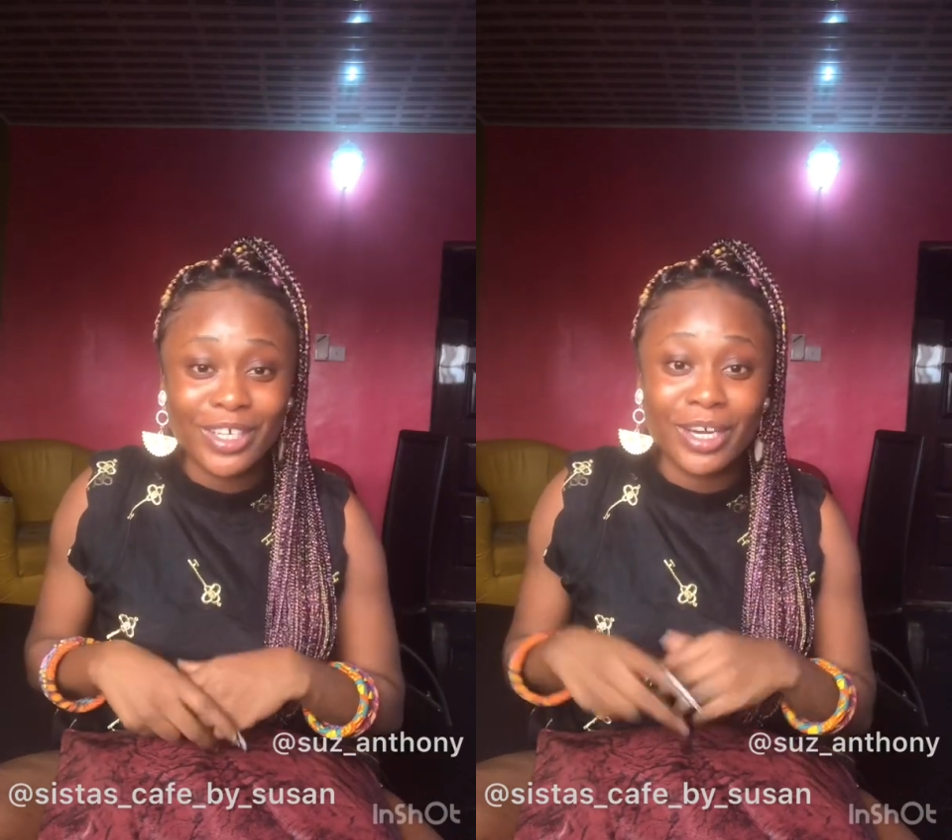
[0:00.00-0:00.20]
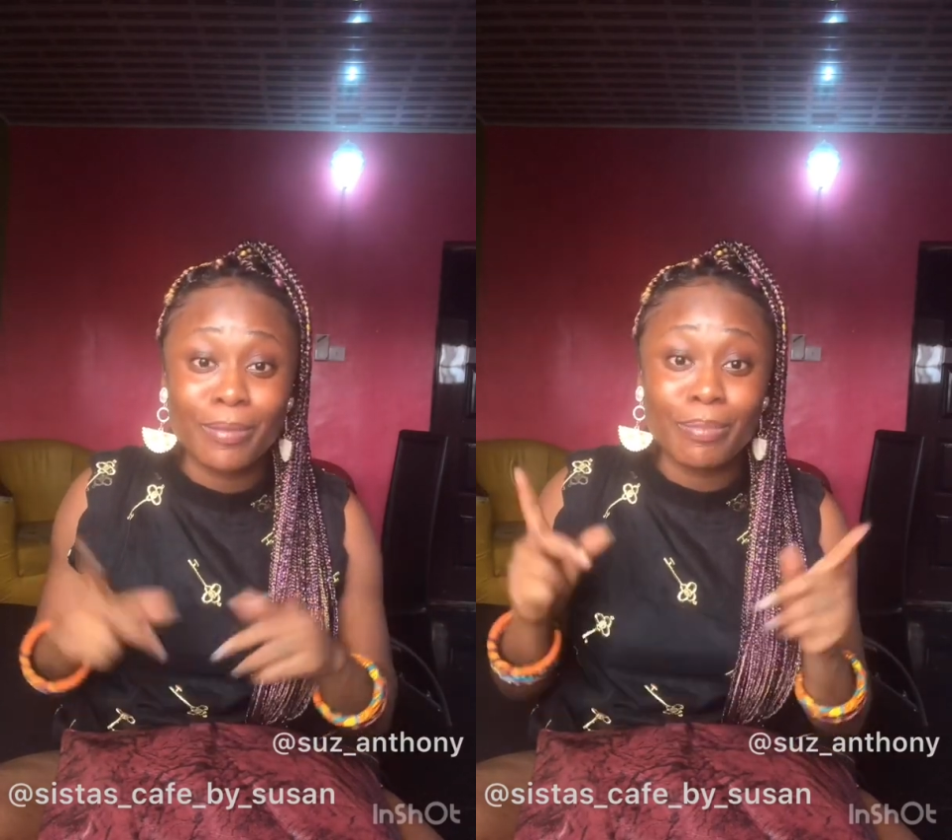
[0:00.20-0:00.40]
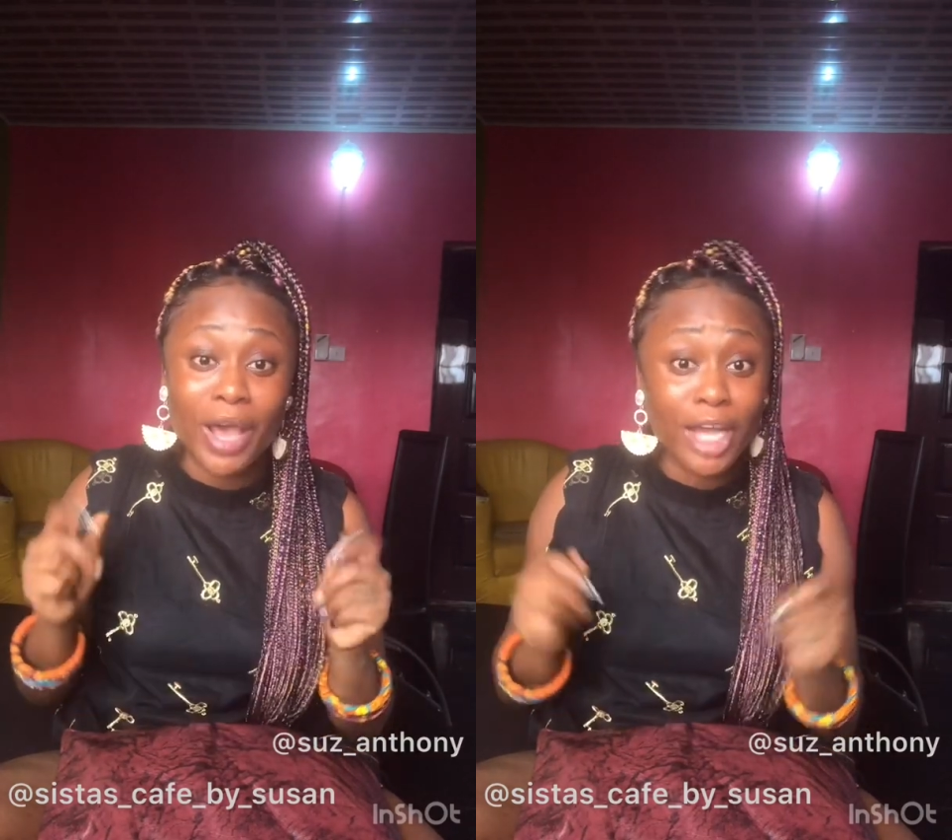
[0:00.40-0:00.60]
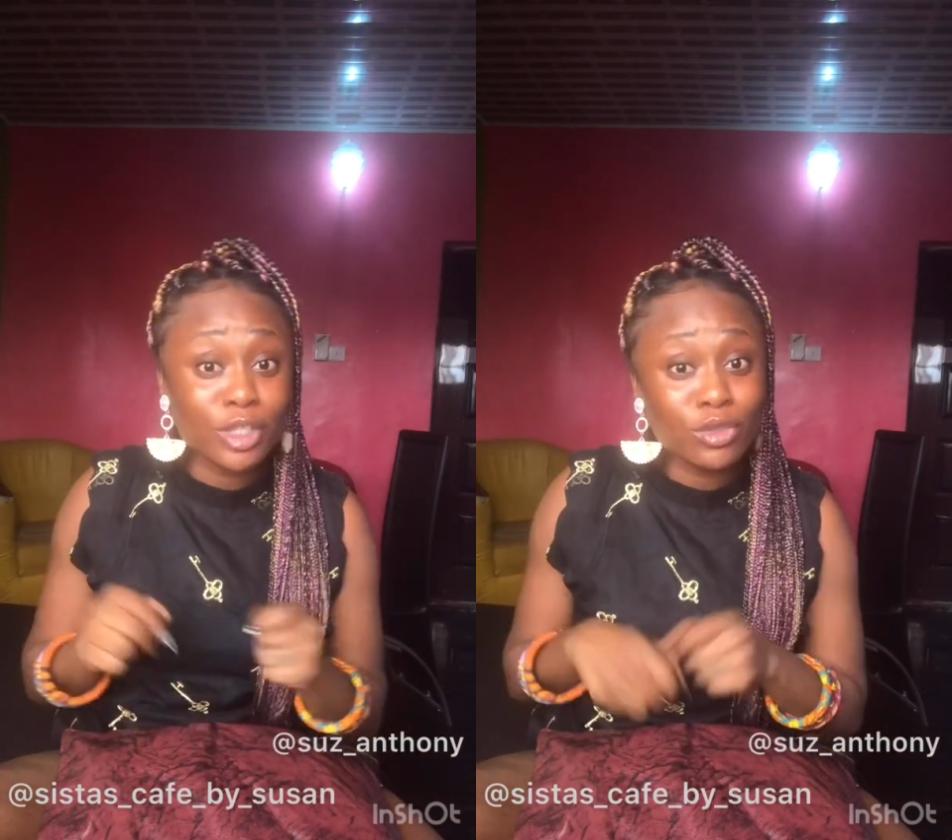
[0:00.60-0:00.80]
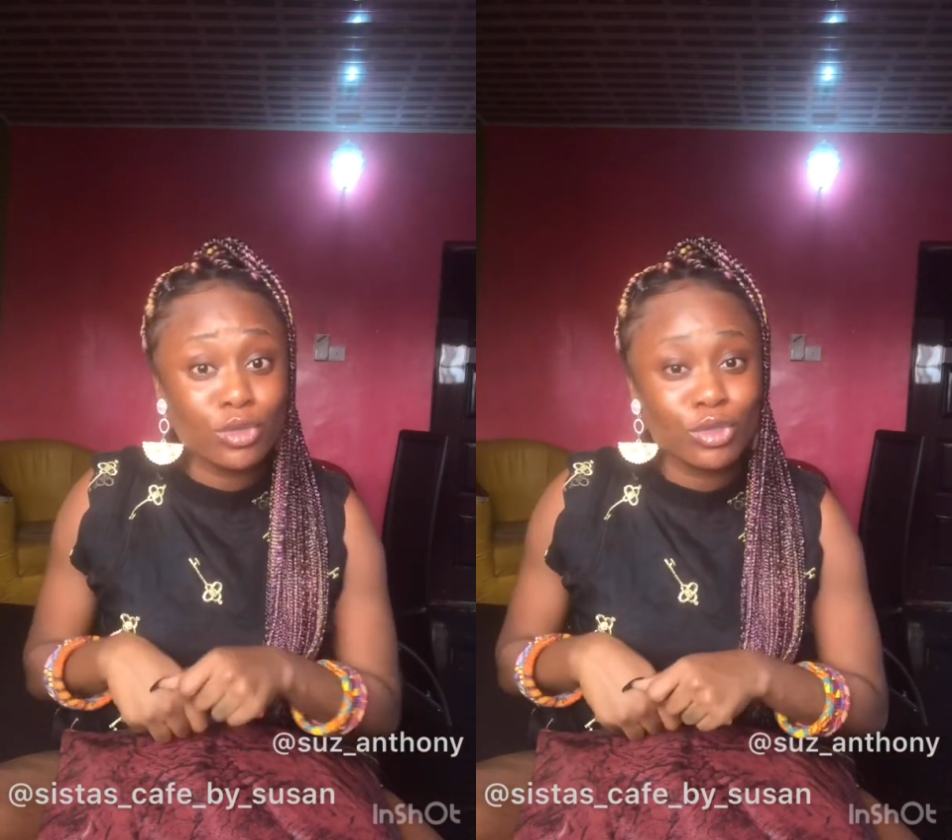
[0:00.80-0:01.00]
and I'm back
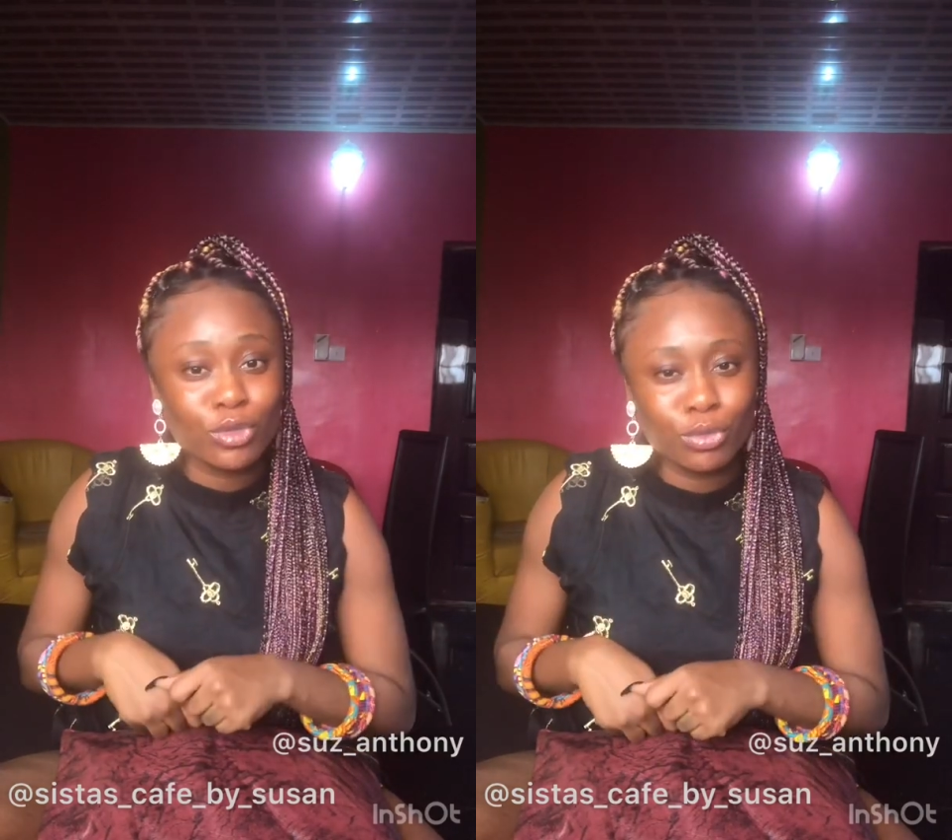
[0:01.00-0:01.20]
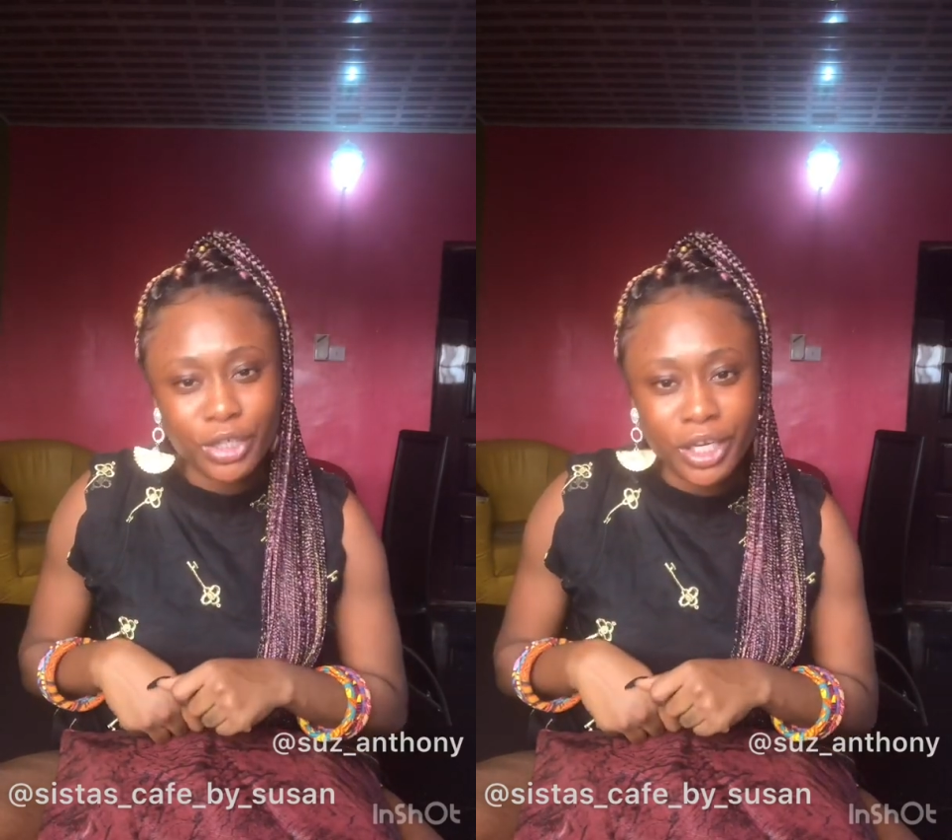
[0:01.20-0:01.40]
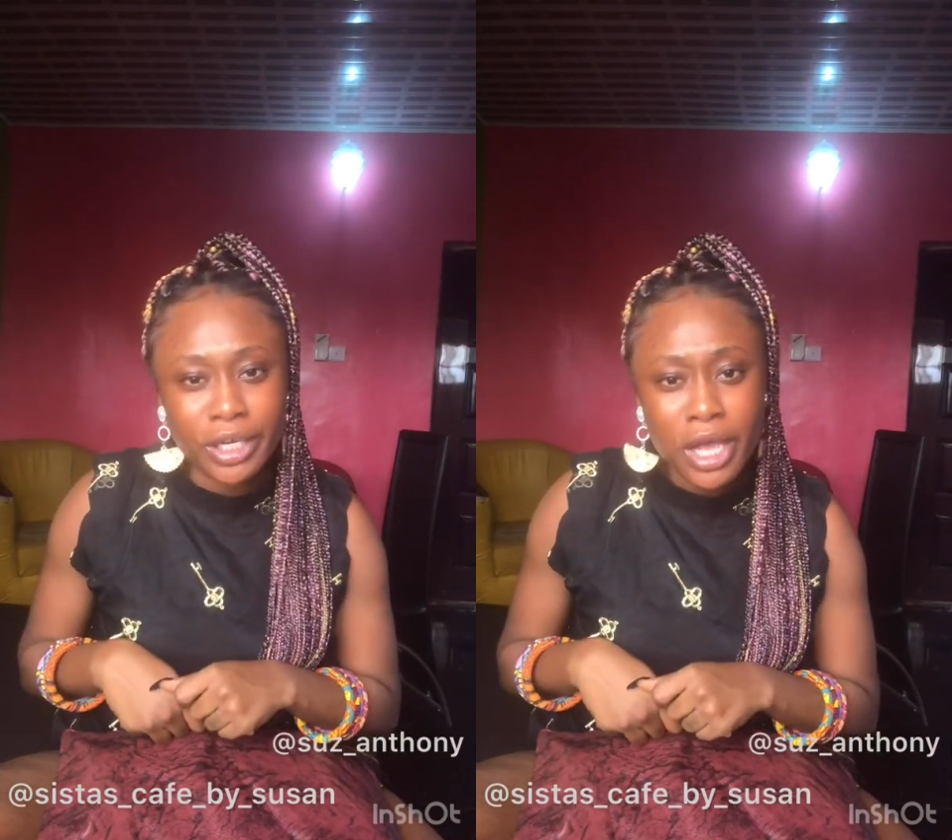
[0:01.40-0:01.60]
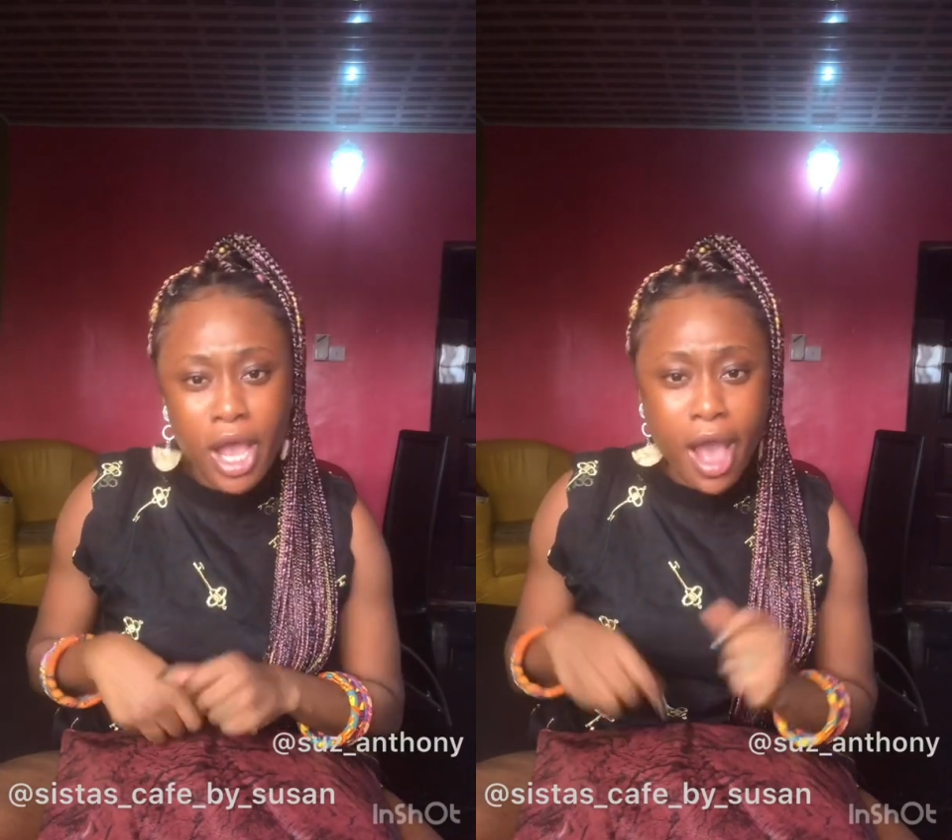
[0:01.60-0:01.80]
to your screen.